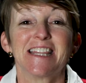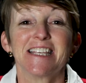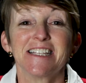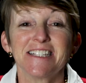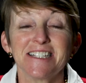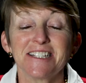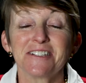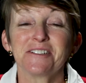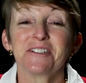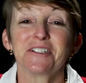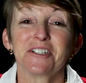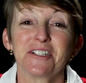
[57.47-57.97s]

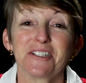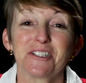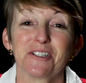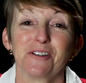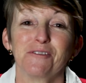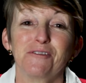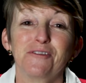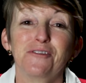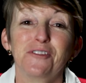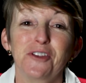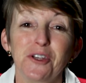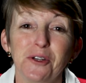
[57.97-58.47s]
These are just a
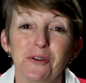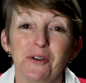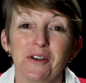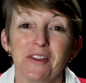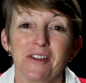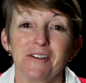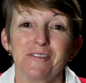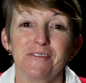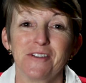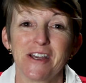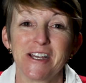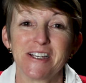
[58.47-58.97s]
few of
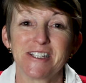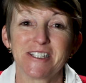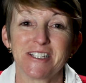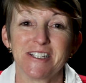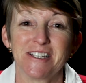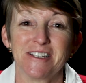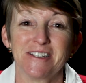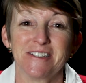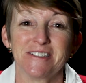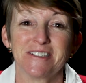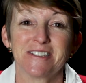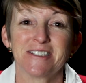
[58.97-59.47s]
the
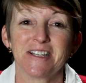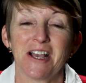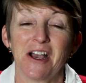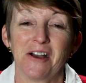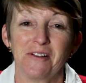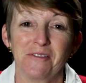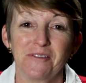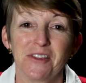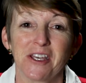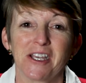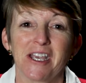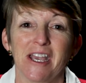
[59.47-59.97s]
faces of the